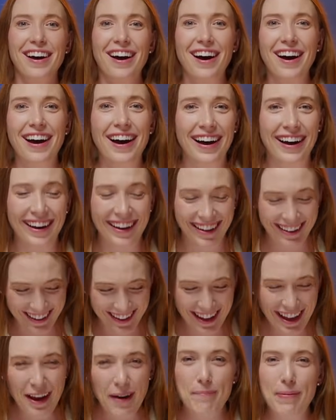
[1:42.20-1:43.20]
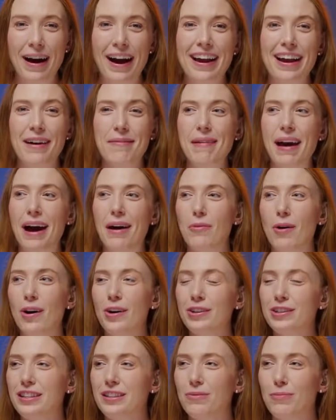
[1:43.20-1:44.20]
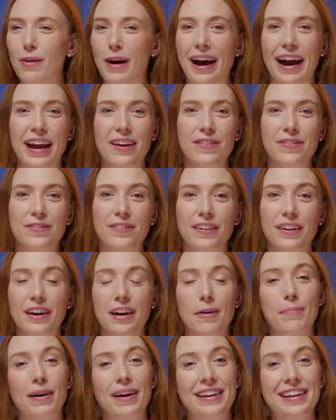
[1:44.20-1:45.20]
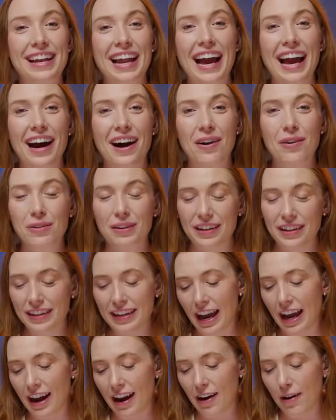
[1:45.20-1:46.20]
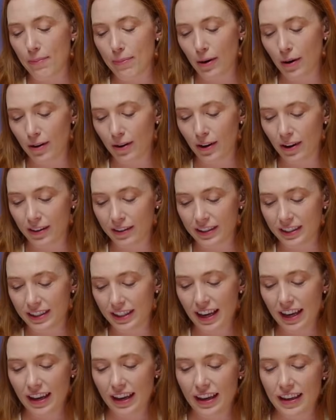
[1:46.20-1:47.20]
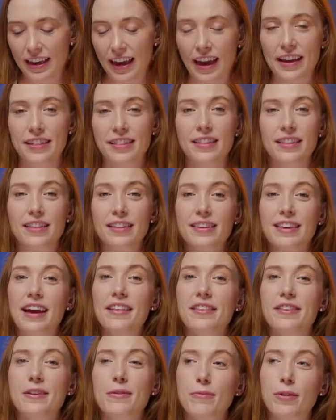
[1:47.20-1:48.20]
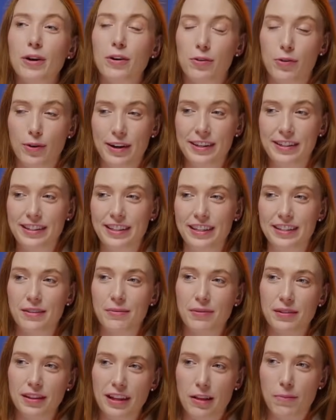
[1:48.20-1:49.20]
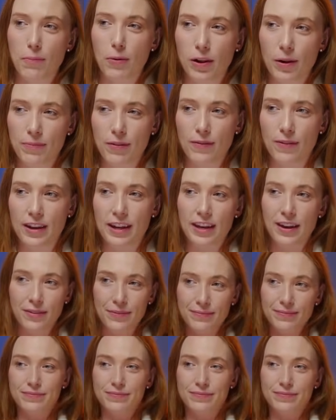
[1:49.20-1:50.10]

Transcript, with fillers: ah, by uh, Matt Walsh's wife. But now, now Pearl's getting, getting some real criticism. So let's pull up the video.